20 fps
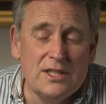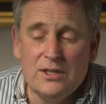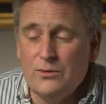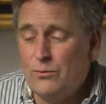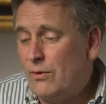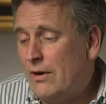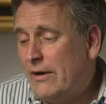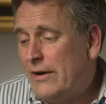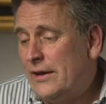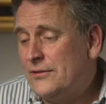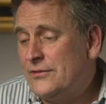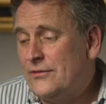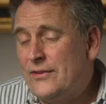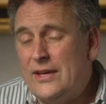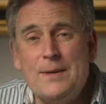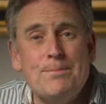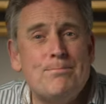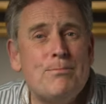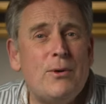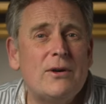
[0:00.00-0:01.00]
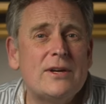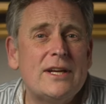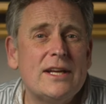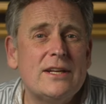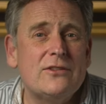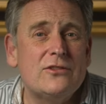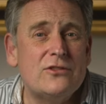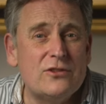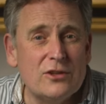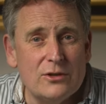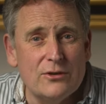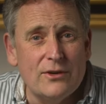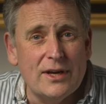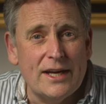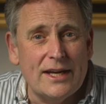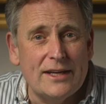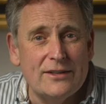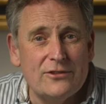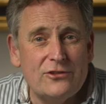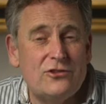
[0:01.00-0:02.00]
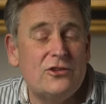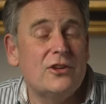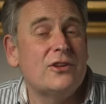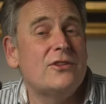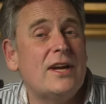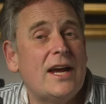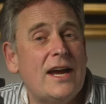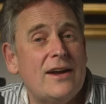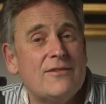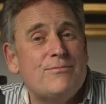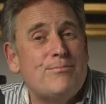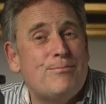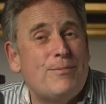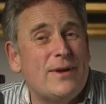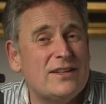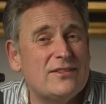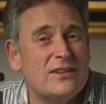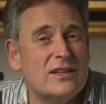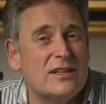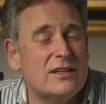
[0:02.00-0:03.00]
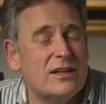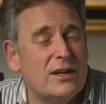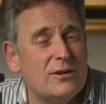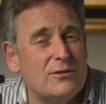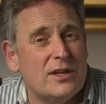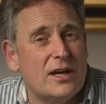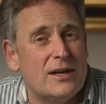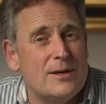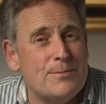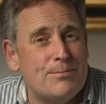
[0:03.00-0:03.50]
whereas the Pocket 2 here should have better low-light